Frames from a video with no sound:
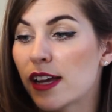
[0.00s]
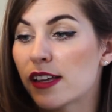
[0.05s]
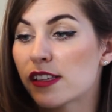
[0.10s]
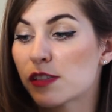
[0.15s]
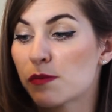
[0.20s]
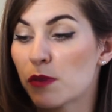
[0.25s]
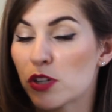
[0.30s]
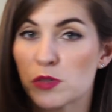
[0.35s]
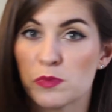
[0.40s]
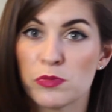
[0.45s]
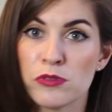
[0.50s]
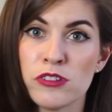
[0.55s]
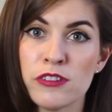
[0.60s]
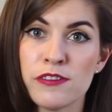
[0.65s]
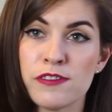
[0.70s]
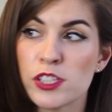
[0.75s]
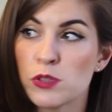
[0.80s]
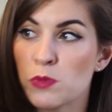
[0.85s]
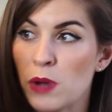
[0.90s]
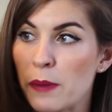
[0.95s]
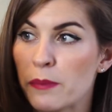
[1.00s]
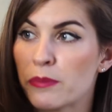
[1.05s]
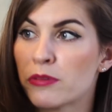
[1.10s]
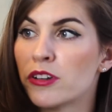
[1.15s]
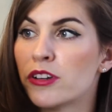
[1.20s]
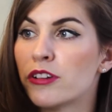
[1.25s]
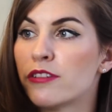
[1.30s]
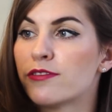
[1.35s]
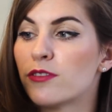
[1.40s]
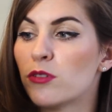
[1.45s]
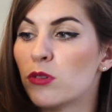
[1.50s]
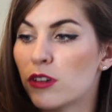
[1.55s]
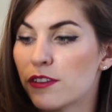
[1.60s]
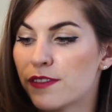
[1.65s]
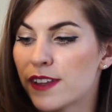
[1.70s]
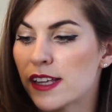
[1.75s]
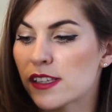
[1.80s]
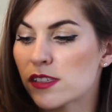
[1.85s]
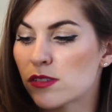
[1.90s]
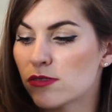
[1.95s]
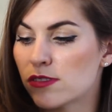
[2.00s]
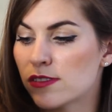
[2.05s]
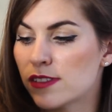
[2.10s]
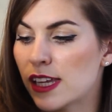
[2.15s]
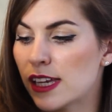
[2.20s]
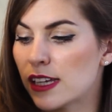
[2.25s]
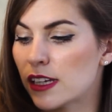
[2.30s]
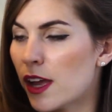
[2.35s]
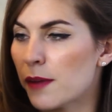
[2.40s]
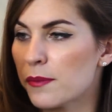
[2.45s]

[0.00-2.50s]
smudge-proof, sweat-proof, all of that sort of thing.